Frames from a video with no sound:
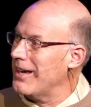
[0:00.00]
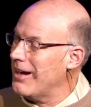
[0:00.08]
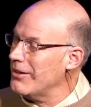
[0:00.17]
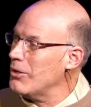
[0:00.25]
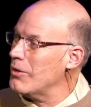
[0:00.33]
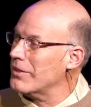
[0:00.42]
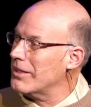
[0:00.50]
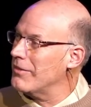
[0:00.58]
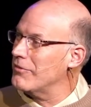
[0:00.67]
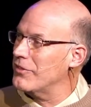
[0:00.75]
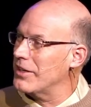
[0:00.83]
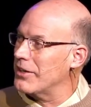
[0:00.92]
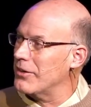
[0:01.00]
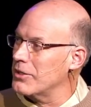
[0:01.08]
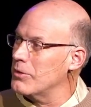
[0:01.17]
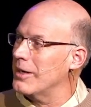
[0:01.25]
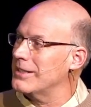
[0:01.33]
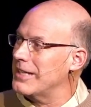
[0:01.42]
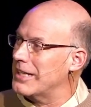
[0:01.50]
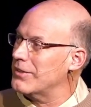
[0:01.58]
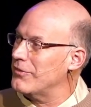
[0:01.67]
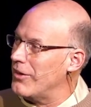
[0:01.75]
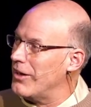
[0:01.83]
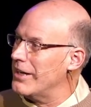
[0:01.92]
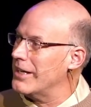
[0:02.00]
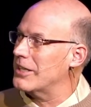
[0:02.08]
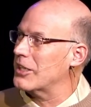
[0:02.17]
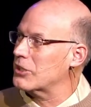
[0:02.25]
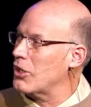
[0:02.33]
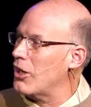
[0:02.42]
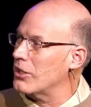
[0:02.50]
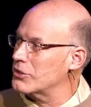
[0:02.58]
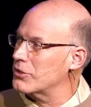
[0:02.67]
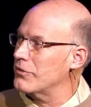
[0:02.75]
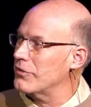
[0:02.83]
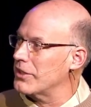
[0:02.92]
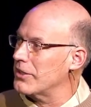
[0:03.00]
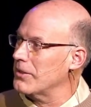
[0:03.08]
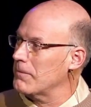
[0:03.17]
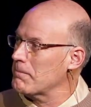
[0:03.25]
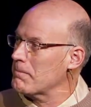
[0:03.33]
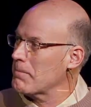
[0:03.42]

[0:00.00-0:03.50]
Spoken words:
How do you overcome fear? You identify and acknowledge your fear.